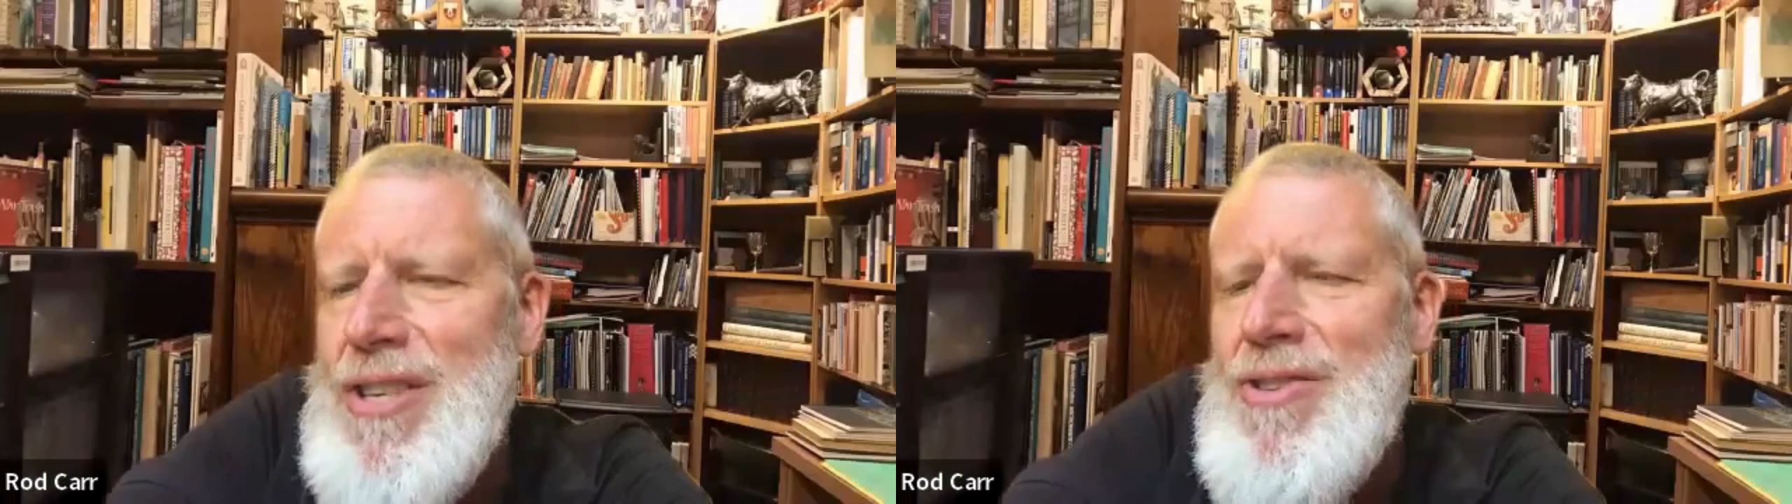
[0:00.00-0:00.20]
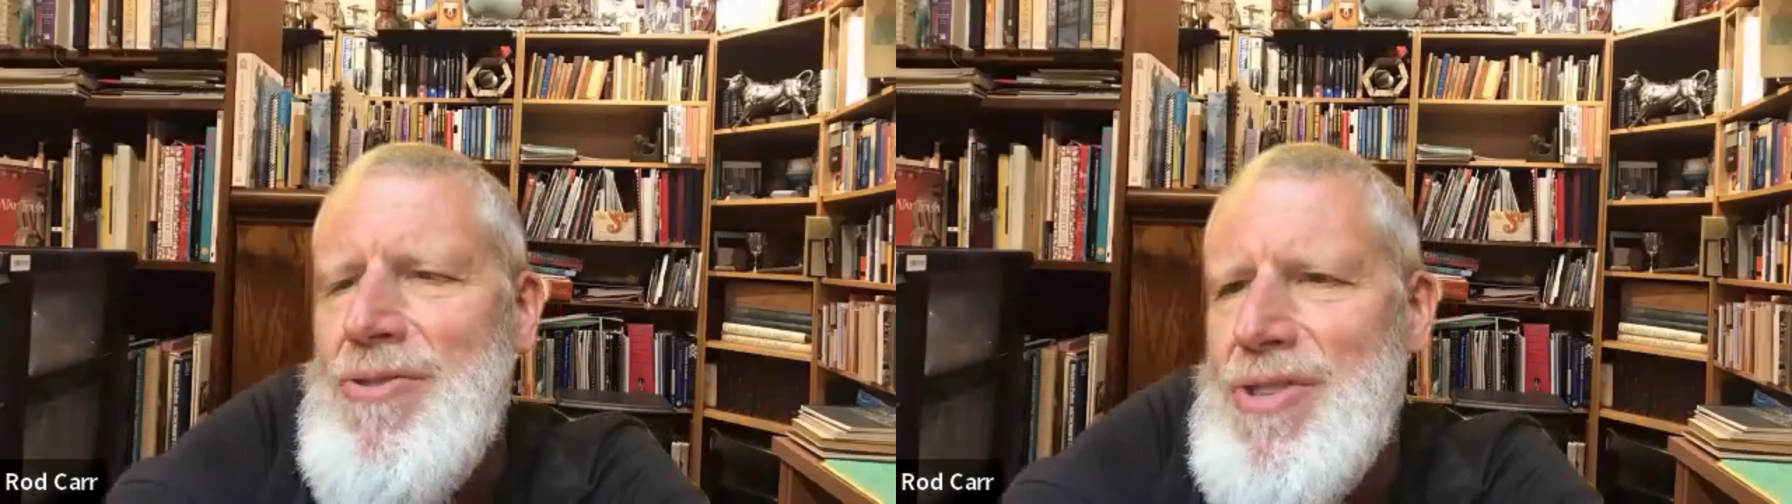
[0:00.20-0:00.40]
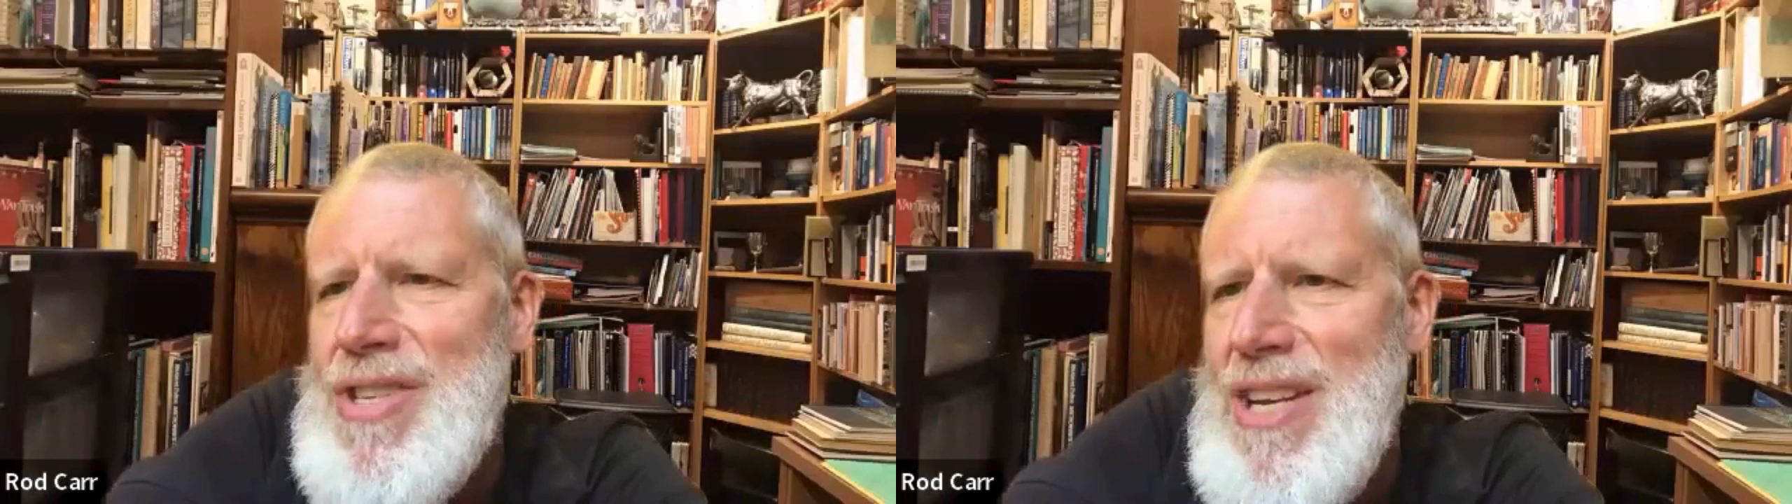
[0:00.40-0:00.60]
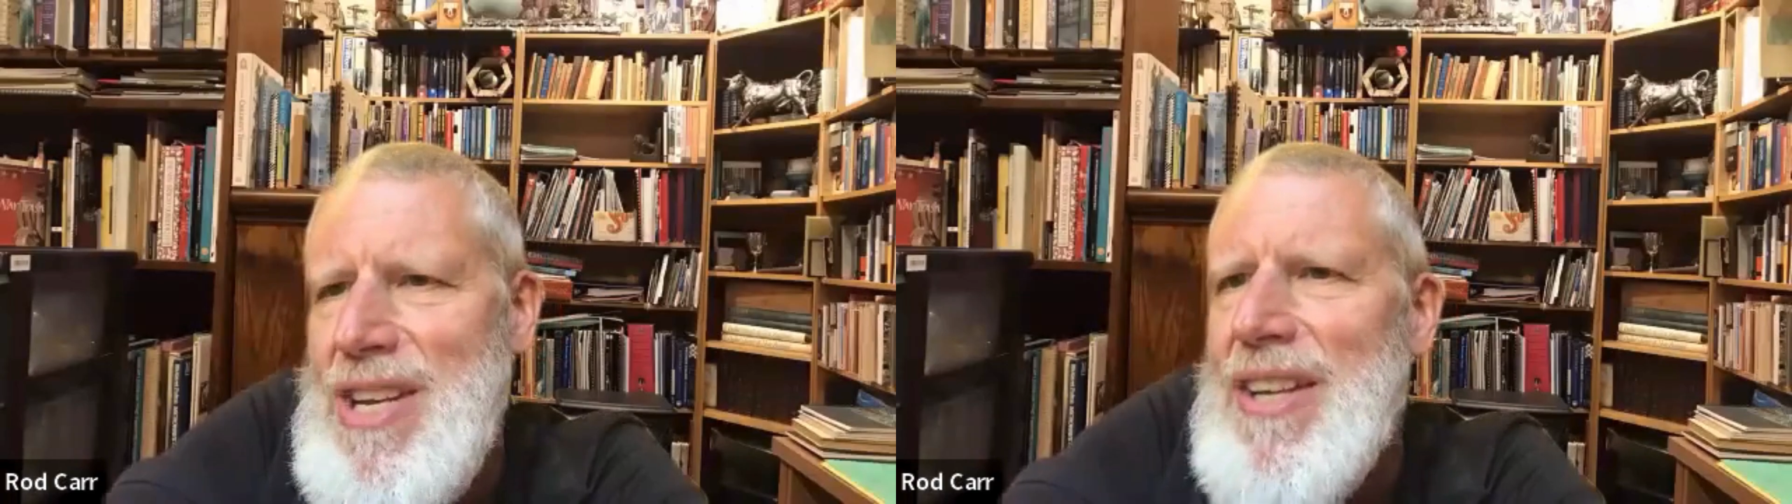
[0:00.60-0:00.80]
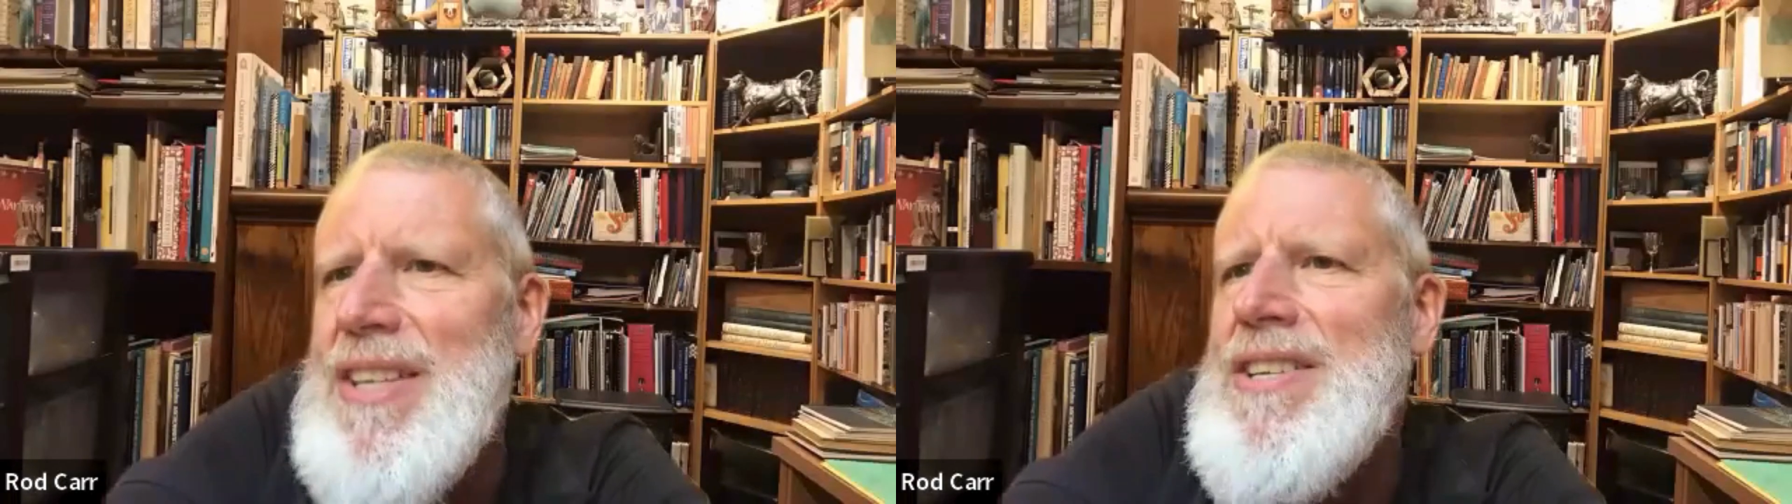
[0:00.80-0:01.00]
in New
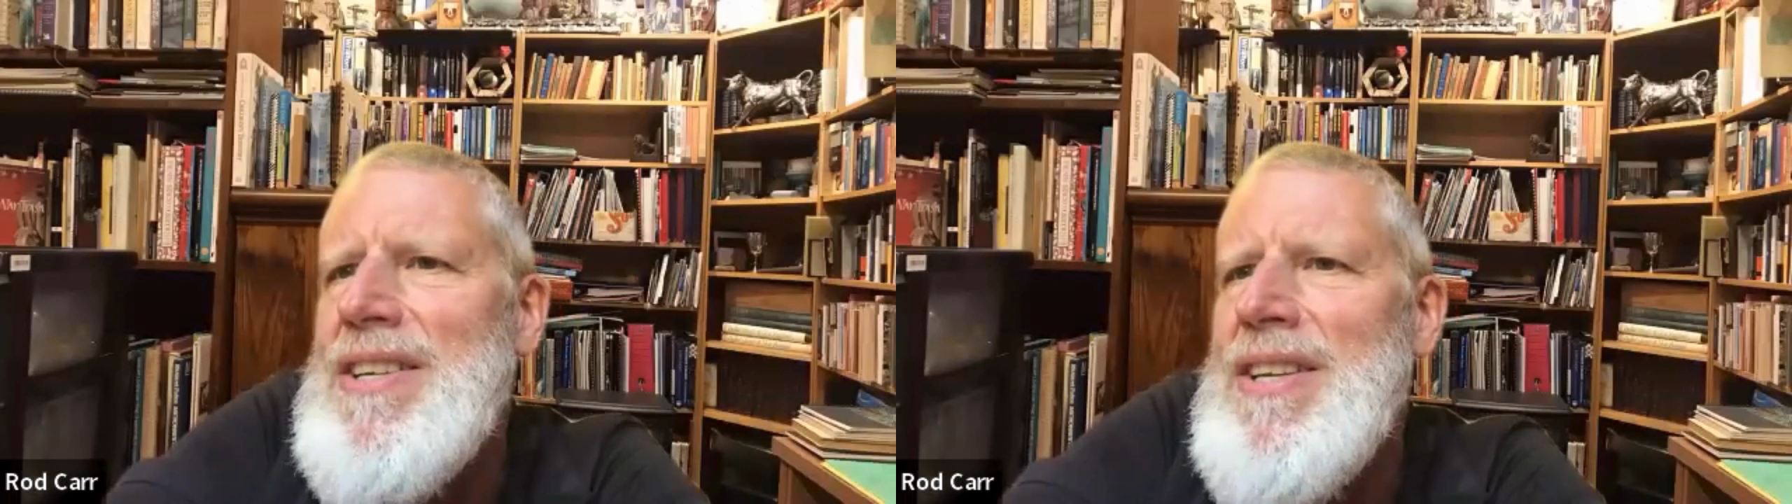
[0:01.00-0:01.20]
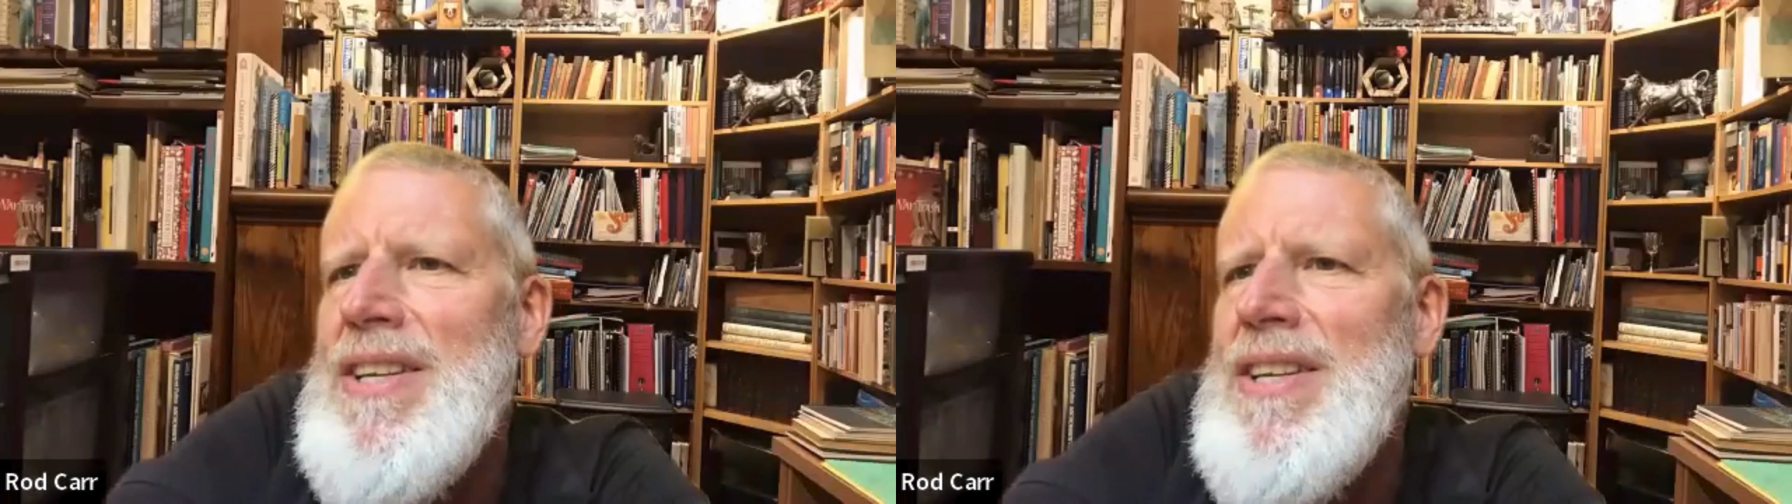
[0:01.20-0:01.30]
Zealand